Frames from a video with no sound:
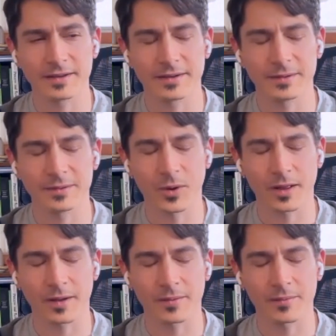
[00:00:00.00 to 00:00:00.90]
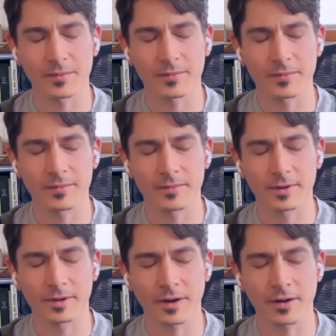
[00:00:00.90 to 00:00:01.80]
while I'm
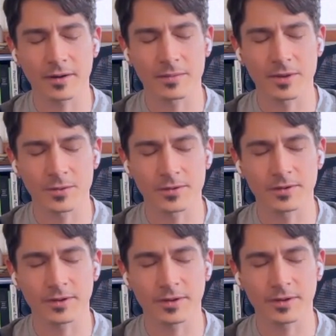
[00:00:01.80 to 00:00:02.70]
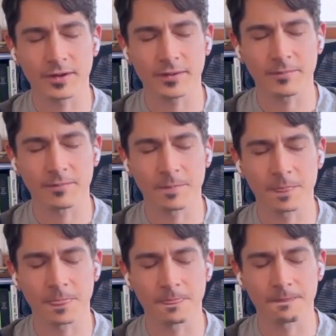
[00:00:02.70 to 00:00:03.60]
not immune to the
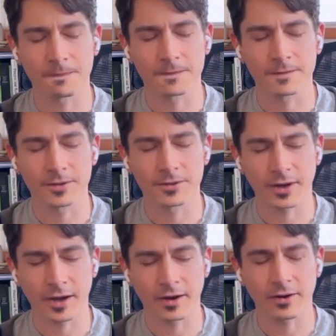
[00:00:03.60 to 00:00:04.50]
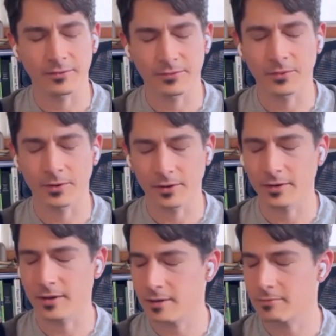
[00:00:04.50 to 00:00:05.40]
desire for,
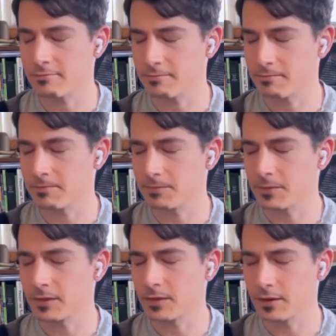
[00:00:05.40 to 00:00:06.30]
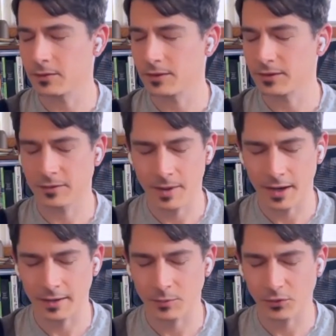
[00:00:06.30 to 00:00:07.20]

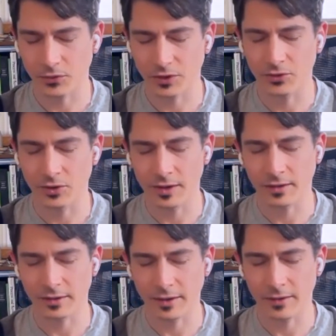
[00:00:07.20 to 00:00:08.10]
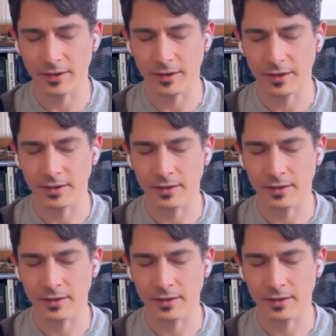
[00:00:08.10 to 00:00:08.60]
systematic precision and clarity and